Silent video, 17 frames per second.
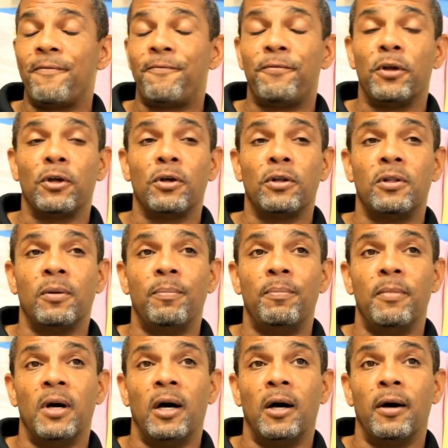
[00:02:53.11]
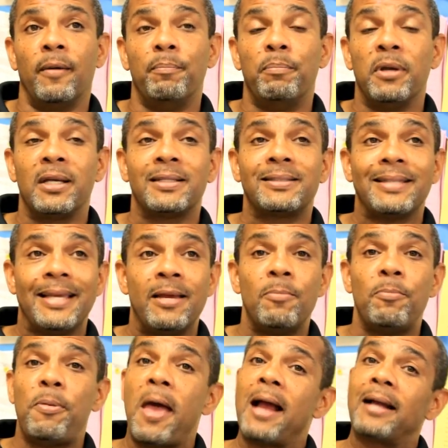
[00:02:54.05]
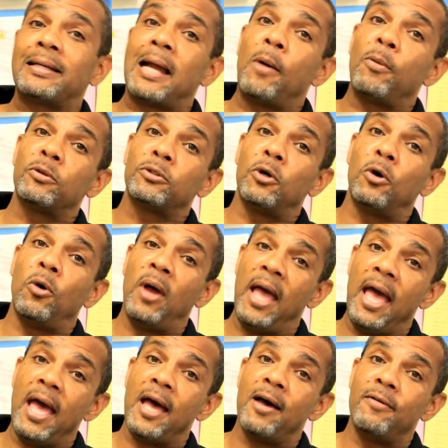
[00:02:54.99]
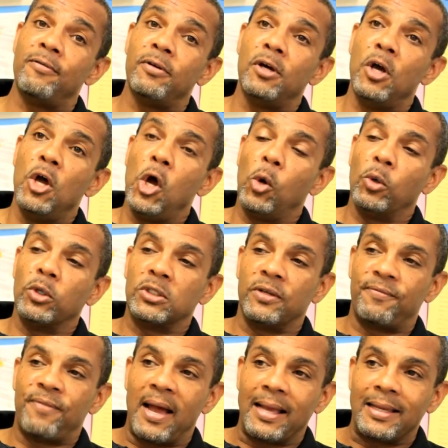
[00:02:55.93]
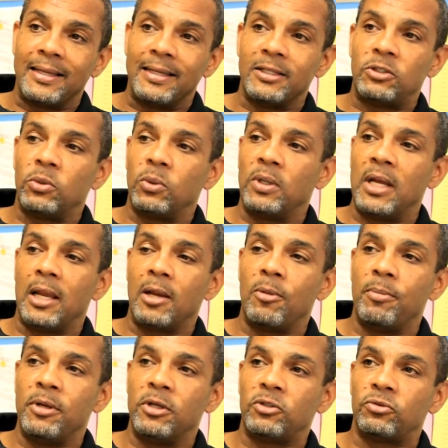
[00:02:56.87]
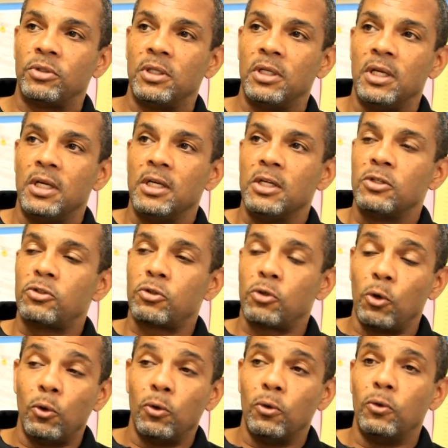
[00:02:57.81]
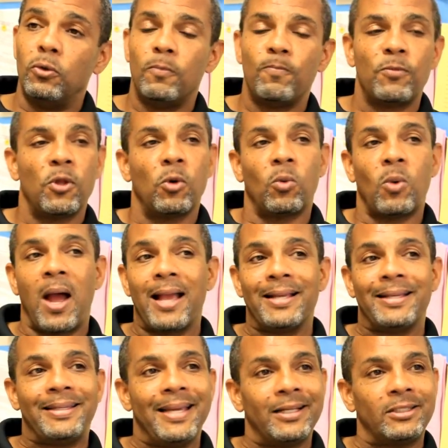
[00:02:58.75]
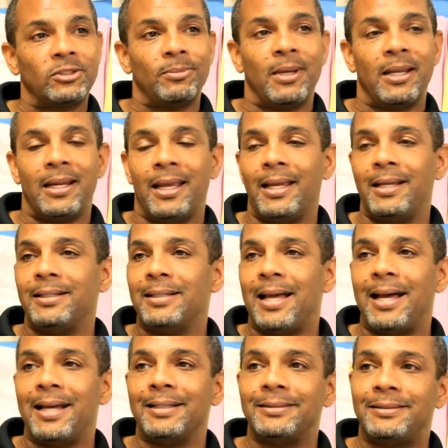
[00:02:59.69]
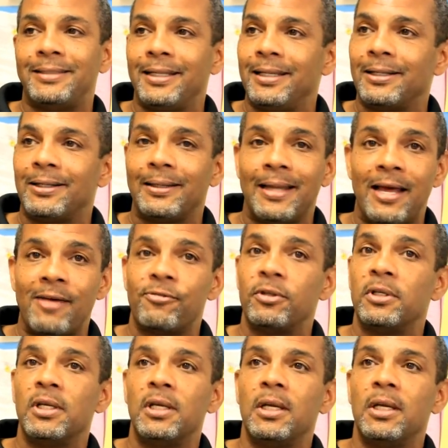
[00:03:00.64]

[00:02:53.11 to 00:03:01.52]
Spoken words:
figured the biggest impact I was going to have was if I can get to an elementary school where I can catch them at 8, 9, 10, 11